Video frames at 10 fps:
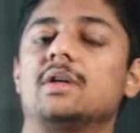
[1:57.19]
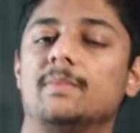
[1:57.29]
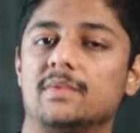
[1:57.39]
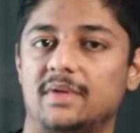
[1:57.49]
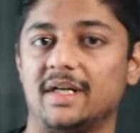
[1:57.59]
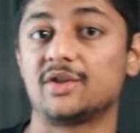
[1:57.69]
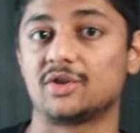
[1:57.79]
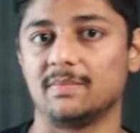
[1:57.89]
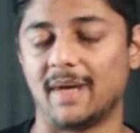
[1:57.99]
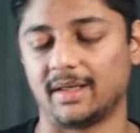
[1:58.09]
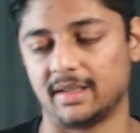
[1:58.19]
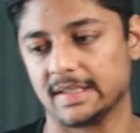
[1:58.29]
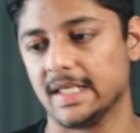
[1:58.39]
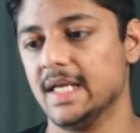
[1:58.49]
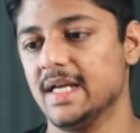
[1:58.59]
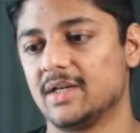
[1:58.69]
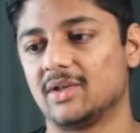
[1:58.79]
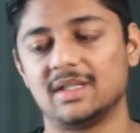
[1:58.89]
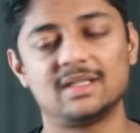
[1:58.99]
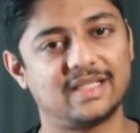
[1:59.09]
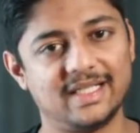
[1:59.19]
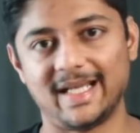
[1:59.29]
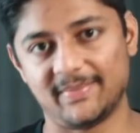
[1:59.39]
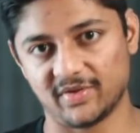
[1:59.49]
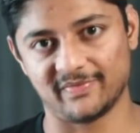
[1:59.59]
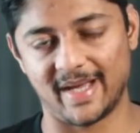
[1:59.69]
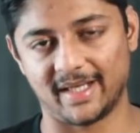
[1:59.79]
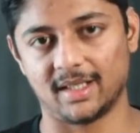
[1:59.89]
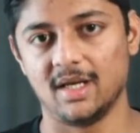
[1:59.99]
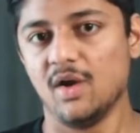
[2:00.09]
a traditional bank is. Now, there are three types of bank.